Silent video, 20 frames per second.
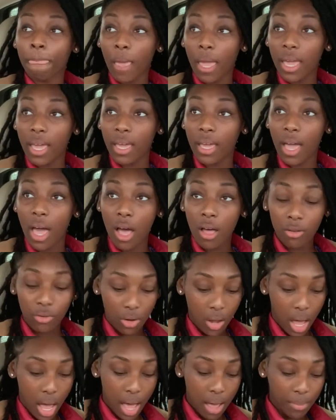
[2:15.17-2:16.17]
And I don't
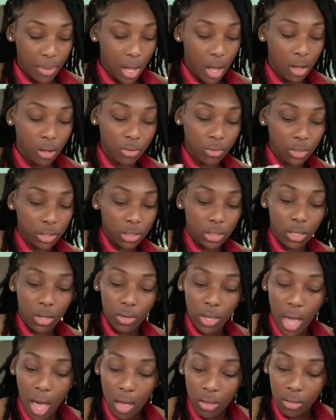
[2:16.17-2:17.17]
know how I'ma hold this so
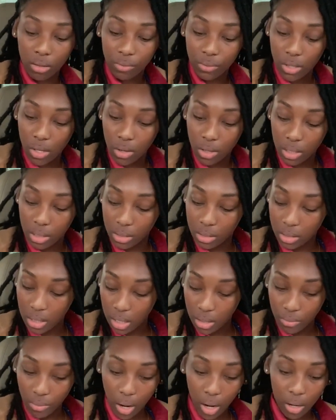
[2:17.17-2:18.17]
I can
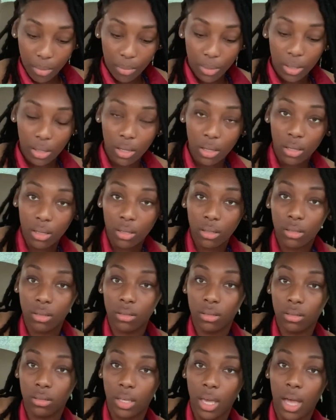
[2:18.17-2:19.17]
sit right, but
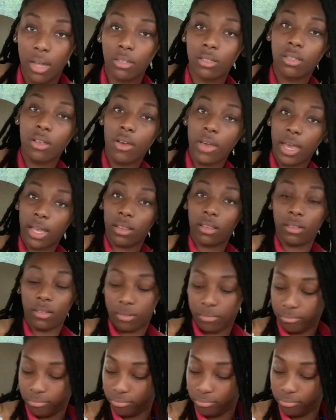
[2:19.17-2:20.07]
y'all just gonna have to